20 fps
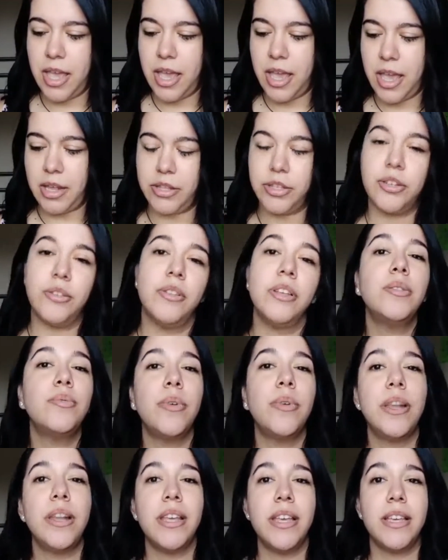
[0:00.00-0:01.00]
And so
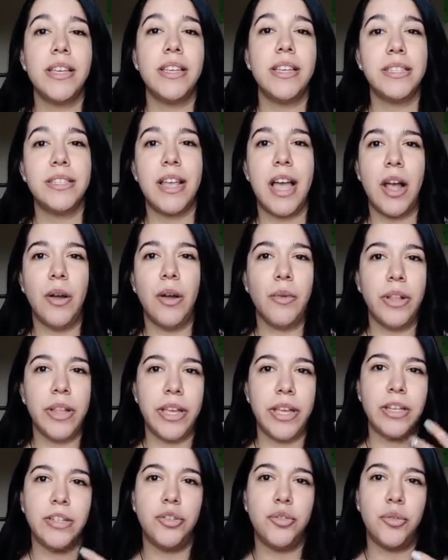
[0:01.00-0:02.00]
this one I
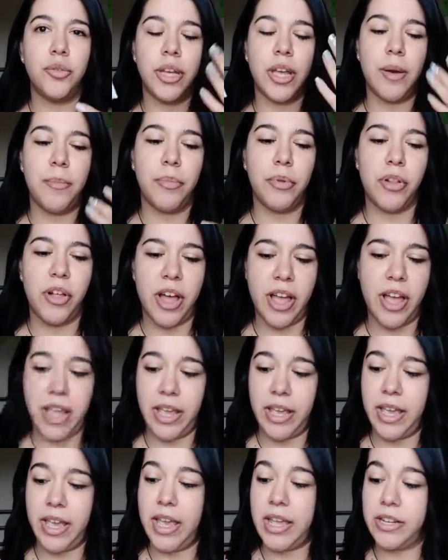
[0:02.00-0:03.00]
really enjoy
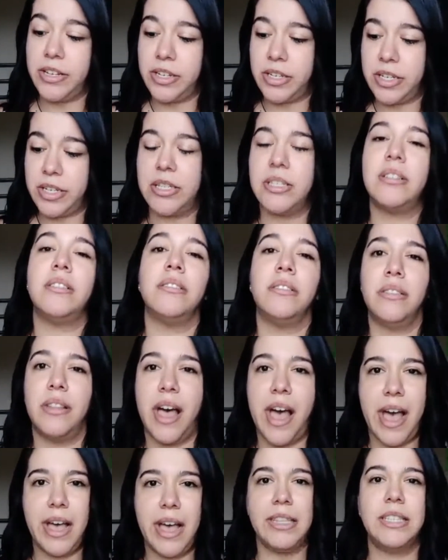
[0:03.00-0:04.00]
applying. It does
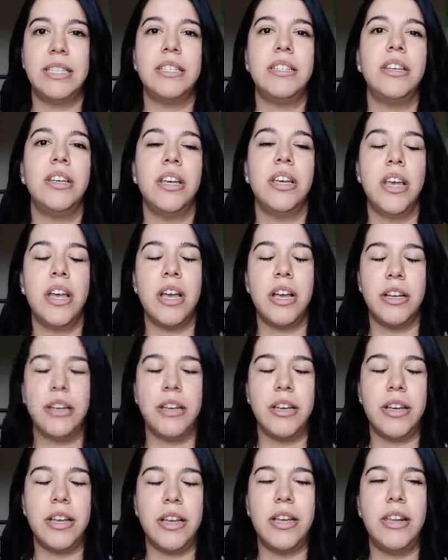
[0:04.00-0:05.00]
last a
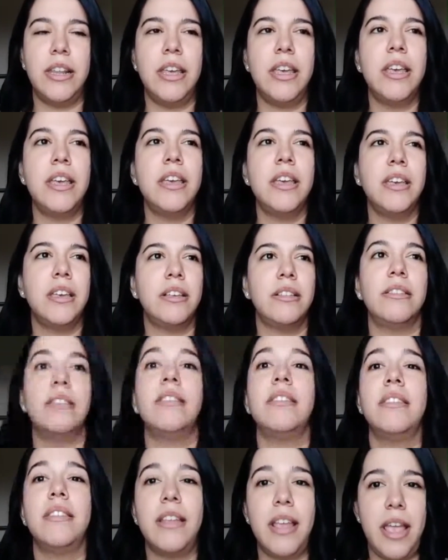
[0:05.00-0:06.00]
good
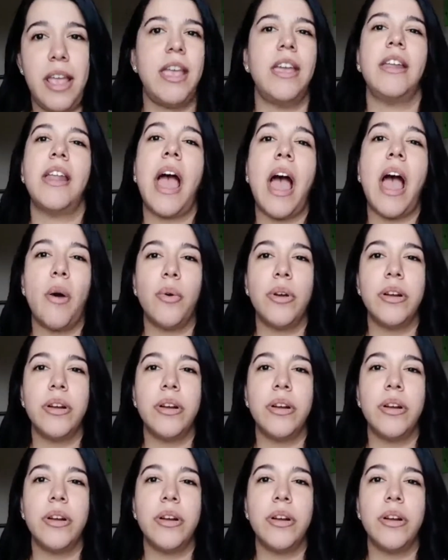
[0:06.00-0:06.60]
8